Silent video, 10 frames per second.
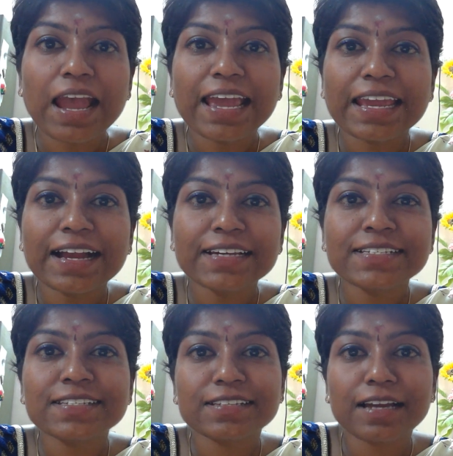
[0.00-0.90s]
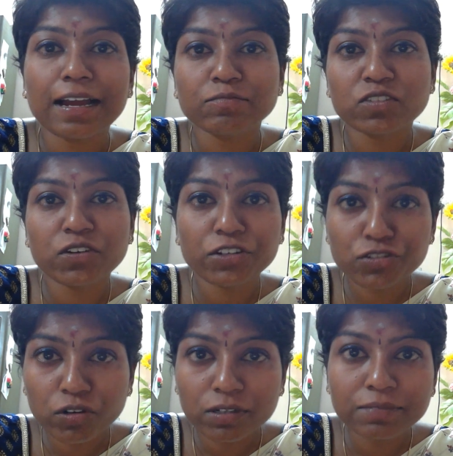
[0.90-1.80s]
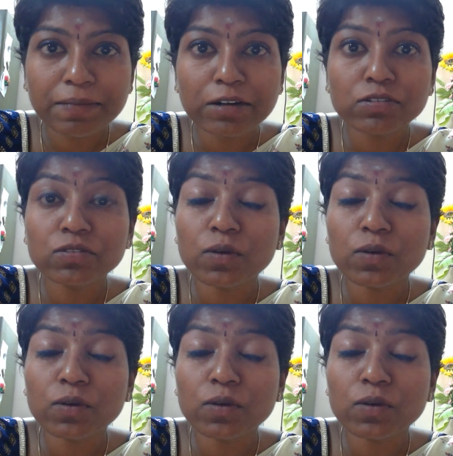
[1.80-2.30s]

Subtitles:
Hey guys, I'm going to talk about